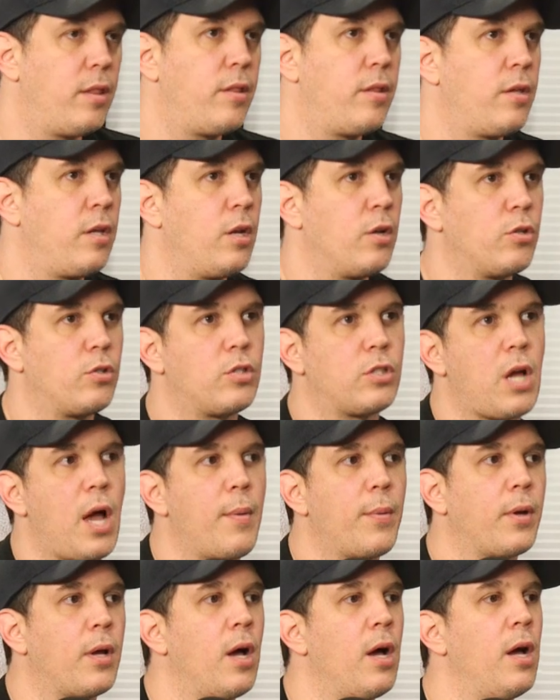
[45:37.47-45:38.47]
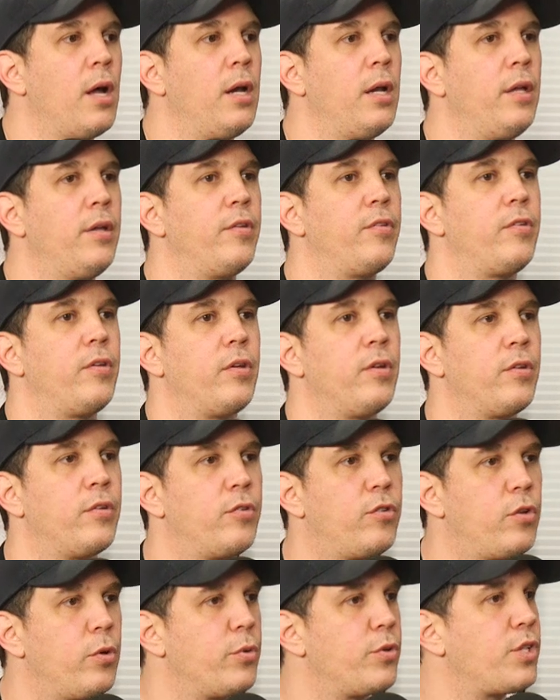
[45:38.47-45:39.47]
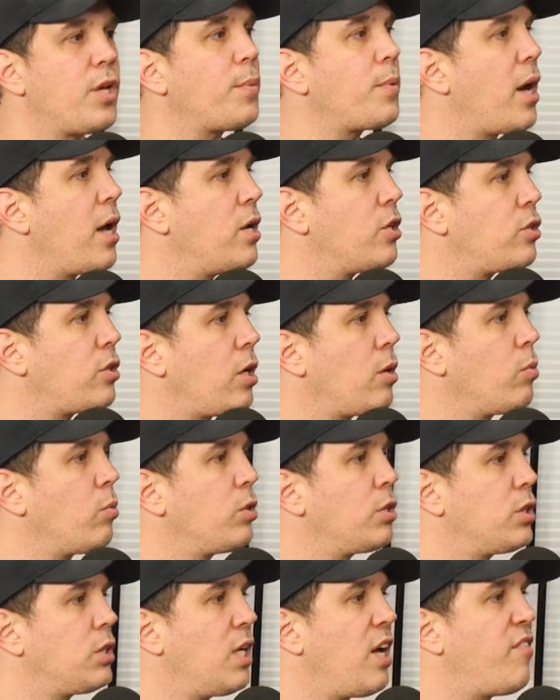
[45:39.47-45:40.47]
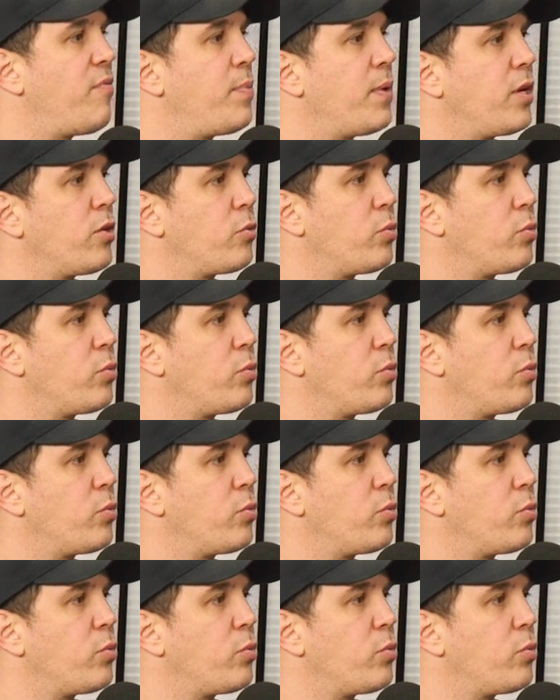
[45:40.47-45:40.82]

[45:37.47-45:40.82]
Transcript: you know Comic-Con is doing some kind of Star Wars stuff because